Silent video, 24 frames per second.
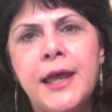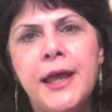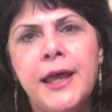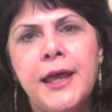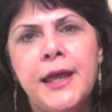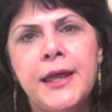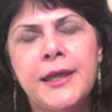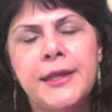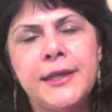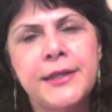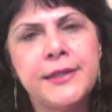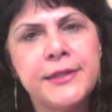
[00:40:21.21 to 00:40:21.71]
uh,
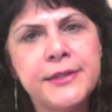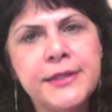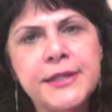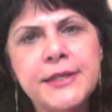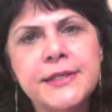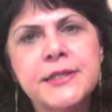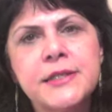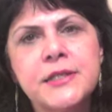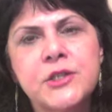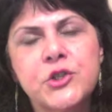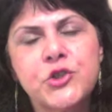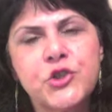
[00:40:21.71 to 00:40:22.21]
in
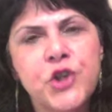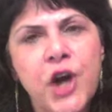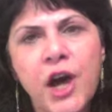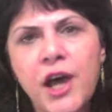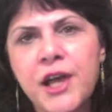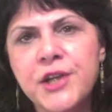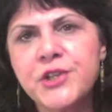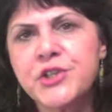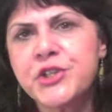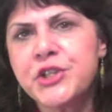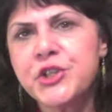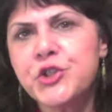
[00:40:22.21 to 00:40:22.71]
this
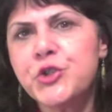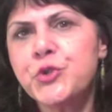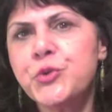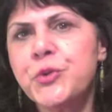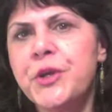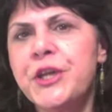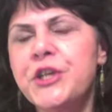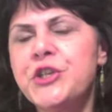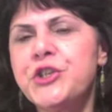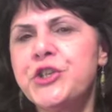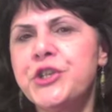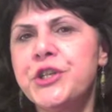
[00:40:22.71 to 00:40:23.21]
dire
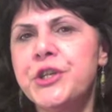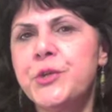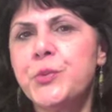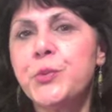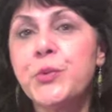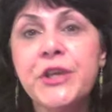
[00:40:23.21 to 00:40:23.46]
situation,